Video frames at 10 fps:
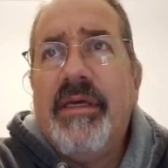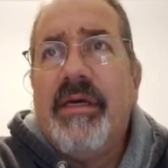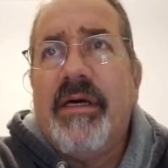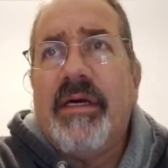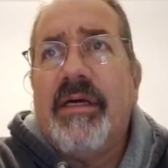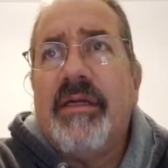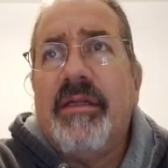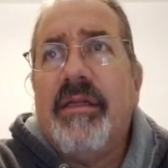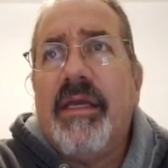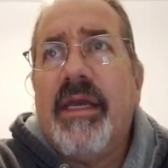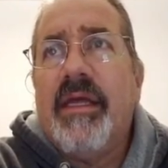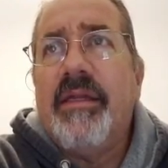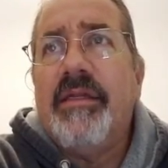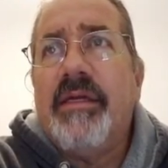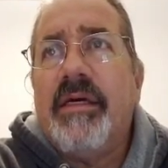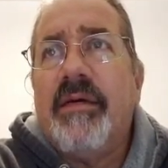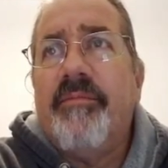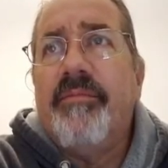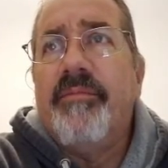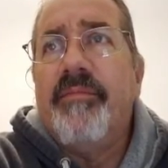and
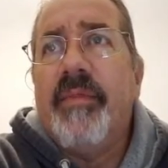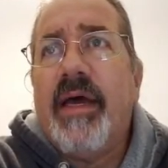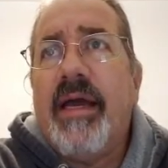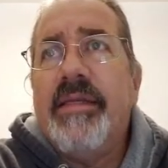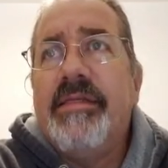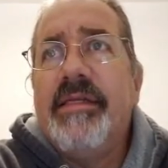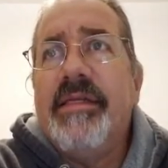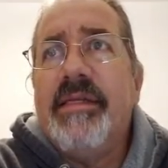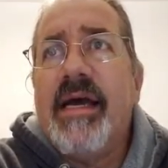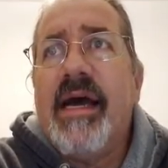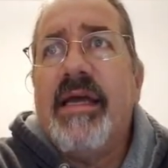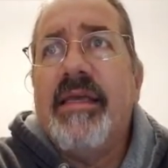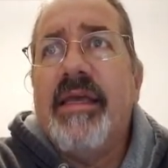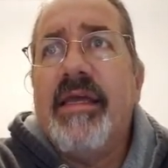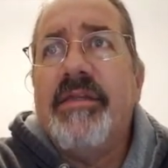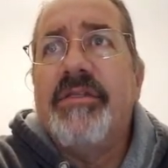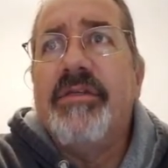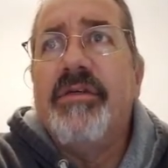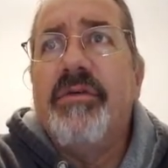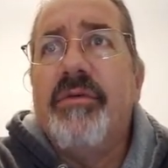I did not get
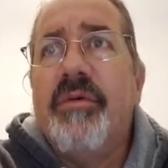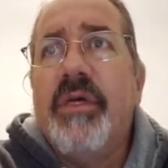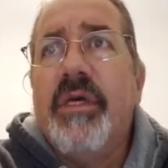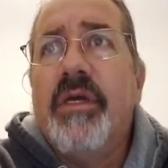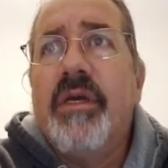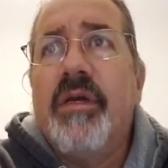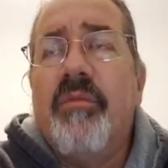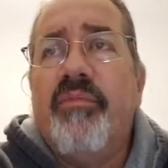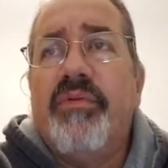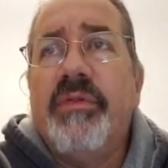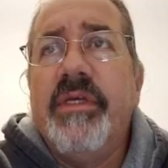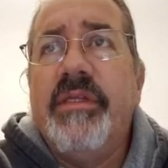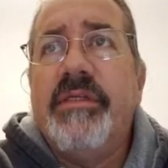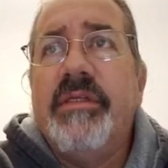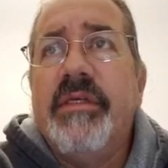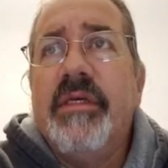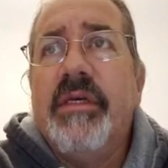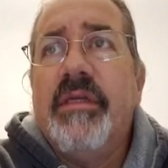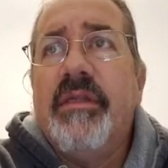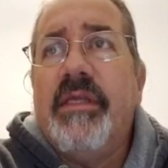to complete
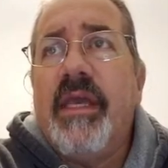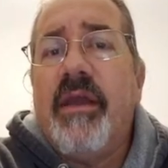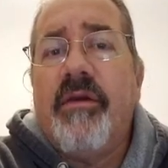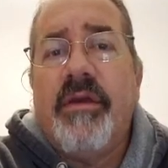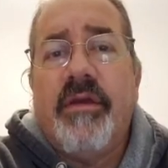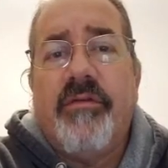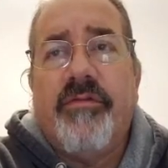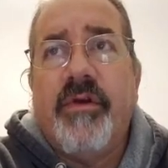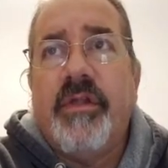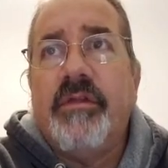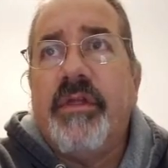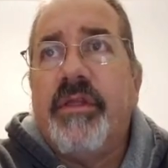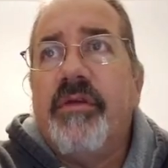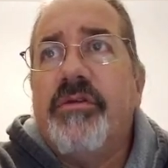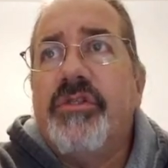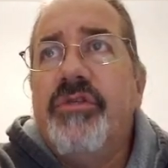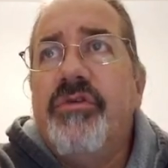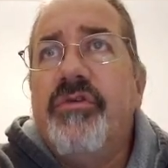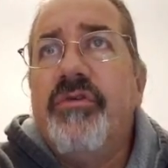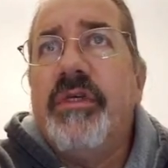the area in front. Like there's
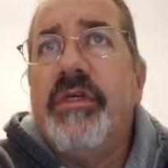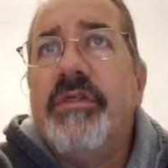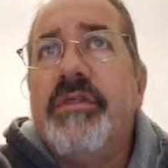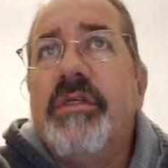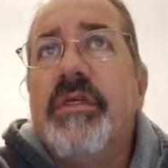2 trees,